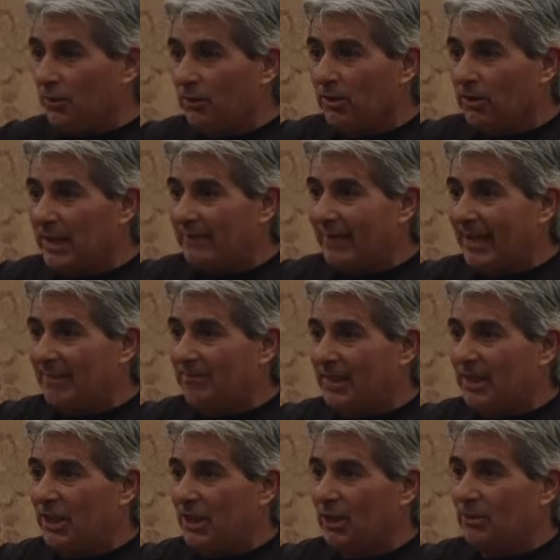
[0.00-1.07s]
you look at that
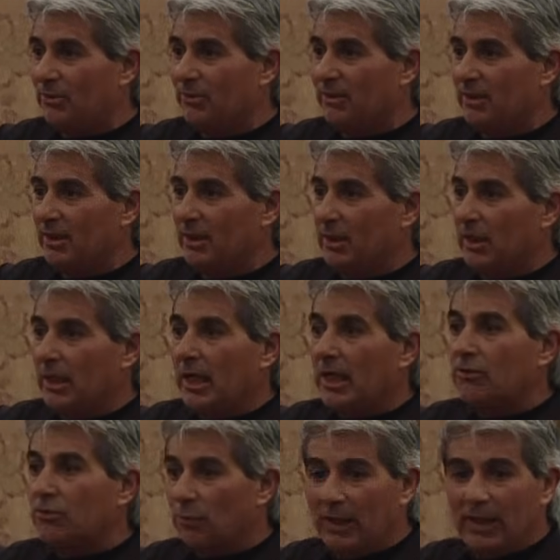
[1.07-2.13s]
video,
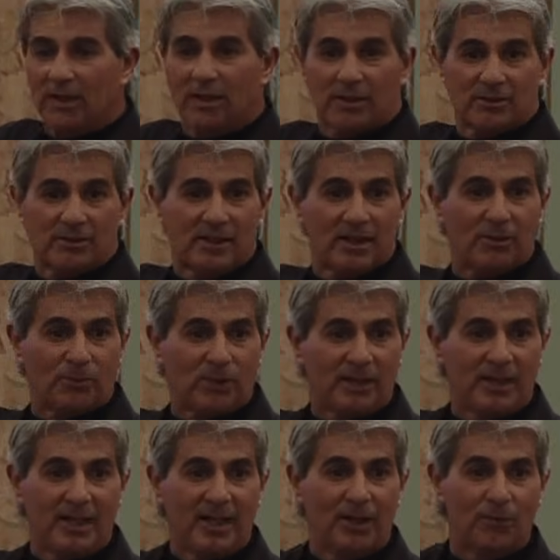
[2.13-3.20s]
it's really hard to tell where
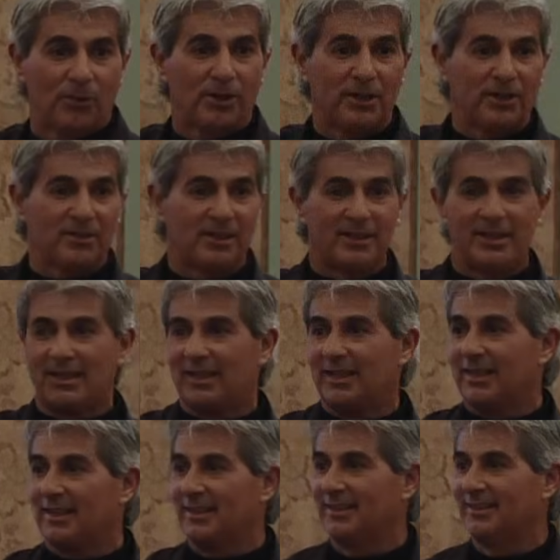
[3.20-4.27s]
he hit. Where do you think he
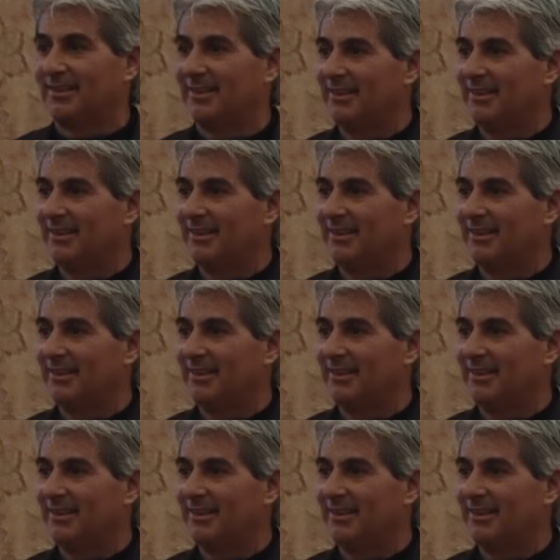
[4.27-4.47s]
hit?